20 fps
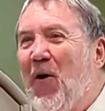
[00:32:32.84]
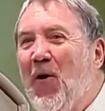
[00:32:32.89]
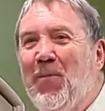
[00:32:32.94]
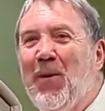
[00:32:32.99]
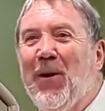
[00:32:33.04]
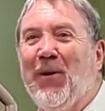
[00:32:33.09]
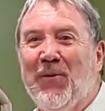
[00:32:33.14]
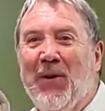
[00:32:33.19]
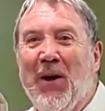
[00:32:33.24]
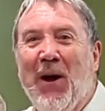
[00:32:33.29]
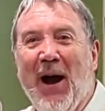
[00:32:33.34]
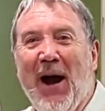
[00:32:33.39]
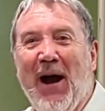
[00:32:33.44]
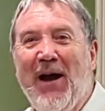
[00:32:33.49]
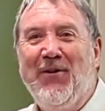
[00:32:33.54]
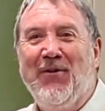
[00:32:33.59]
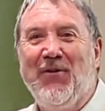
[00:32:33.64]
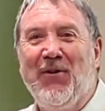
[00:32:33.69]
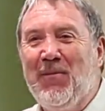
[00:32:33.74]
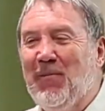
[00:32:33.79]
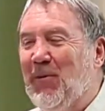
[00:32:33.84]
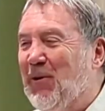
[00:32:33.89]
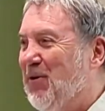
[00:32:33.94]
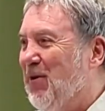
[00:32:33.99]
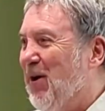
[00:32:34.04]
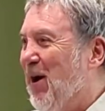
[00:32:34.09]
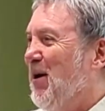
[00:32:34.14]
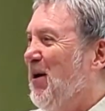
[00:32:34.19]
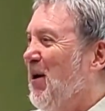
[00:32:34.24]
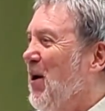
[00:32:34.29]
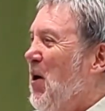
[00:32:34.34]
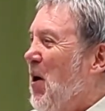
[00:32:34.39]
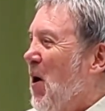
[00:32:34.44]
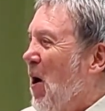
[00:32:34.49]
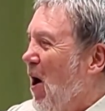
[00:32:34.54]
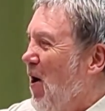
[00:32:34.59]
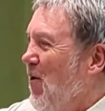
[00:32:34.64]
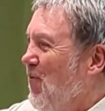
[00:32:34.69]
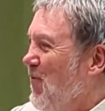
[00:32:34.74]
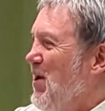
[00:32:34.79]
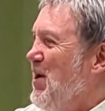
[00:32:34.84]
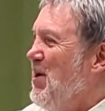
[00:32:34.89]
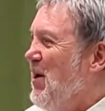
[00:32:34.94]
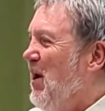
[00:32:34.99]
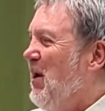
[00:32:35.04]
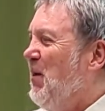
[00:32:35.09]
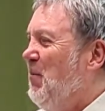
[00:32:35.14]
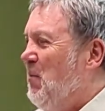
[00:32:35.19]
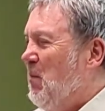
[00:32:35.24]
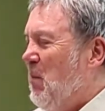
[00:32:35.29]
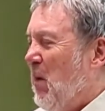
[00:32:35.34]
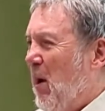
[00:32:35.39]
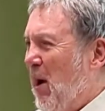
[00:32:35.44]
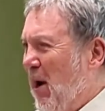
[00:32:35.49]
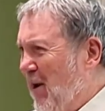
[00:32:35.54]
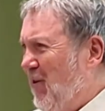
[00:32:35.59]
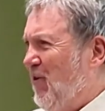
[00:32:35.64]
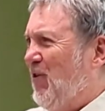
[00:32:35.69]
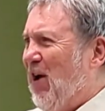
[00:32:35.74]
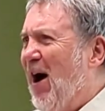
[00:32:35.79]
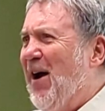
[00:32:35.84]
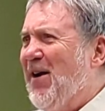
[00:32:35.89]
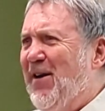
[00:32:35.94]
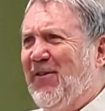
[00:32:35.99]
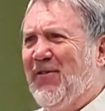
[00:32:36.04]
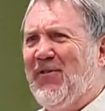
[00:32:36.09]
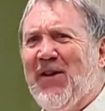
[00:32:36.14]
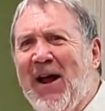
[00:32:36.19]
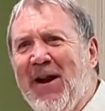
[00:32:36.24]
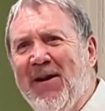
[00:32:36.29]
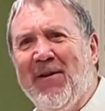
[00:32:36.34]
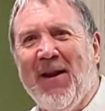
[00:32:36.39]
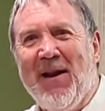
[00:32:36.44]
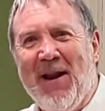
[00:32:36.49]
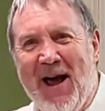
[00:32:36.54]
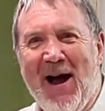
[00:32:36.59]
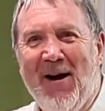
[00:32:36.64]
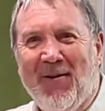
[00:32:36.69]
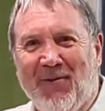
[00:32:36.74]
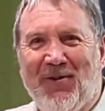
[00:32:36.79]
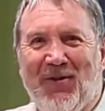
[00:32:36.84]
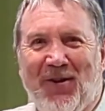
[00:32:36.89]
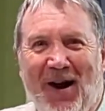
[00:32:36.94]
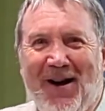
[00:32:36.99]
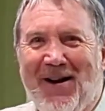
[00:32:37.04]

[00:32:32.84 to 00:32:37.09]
but would take a reading inside his tent and outside